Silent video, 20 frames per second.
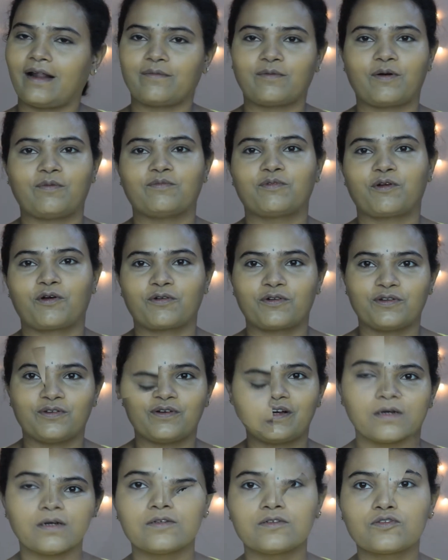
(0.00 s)
come talk to you
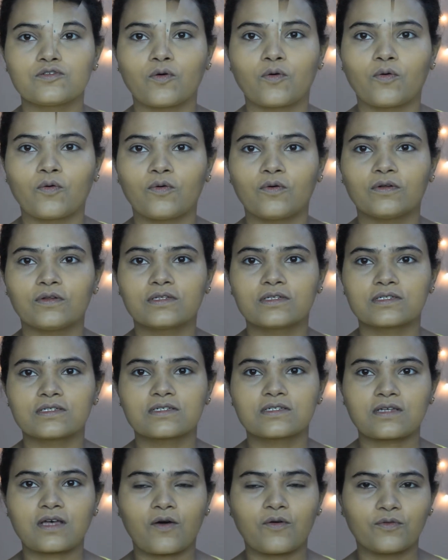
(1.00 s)
guys. So
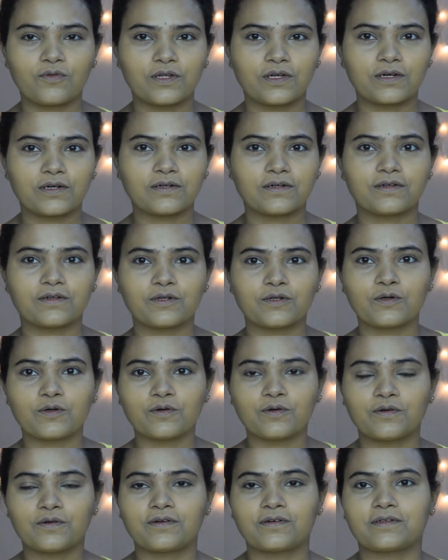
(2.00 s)
this is how the
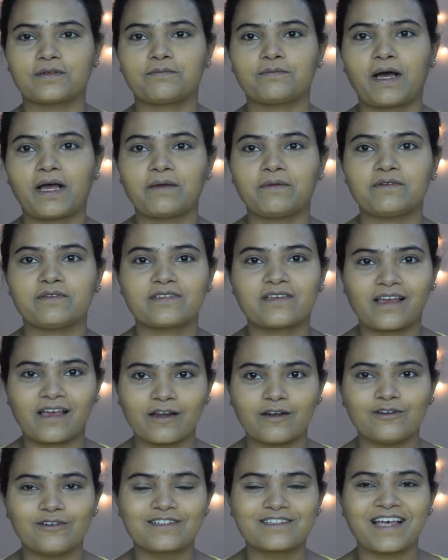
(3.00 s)
my
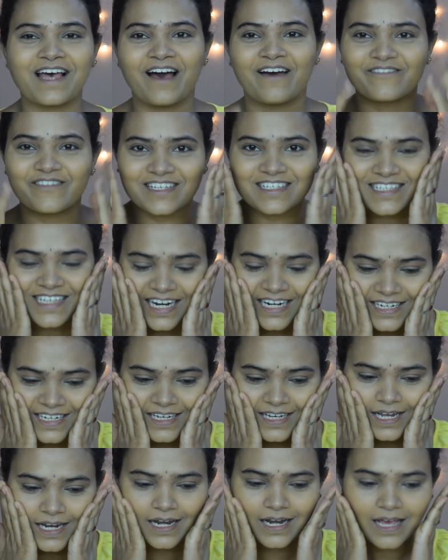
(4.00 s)
skin looks after
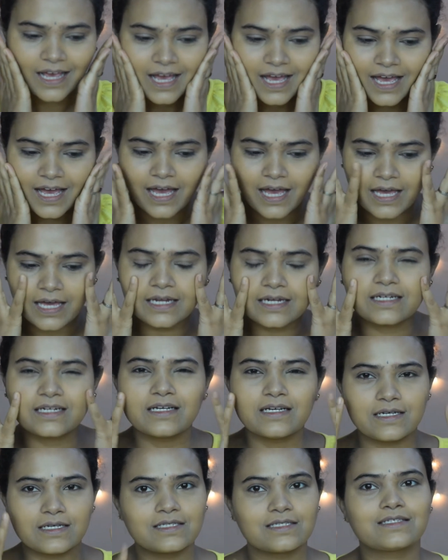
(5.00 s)
setting it. It
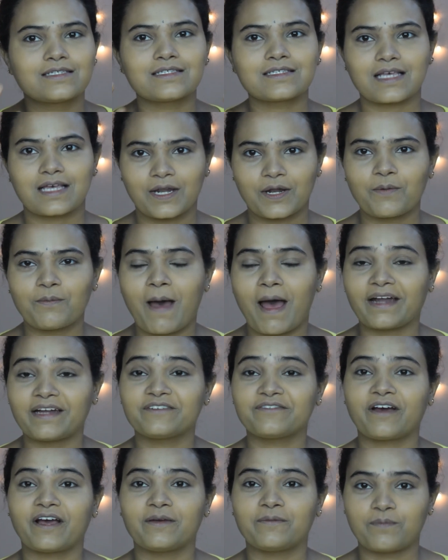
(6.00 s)
is
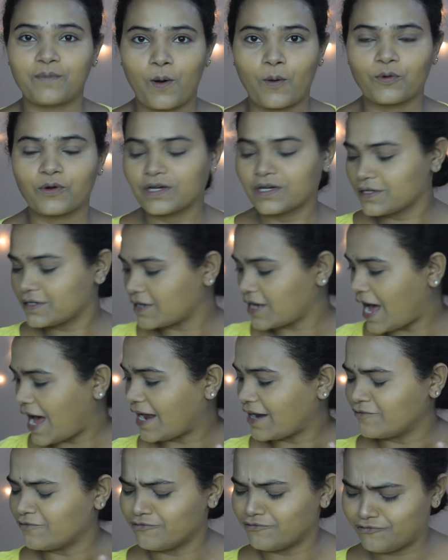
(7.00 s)
mattifying powder
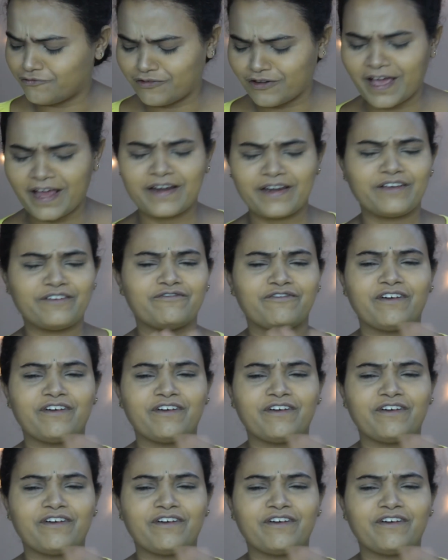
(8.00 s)
and very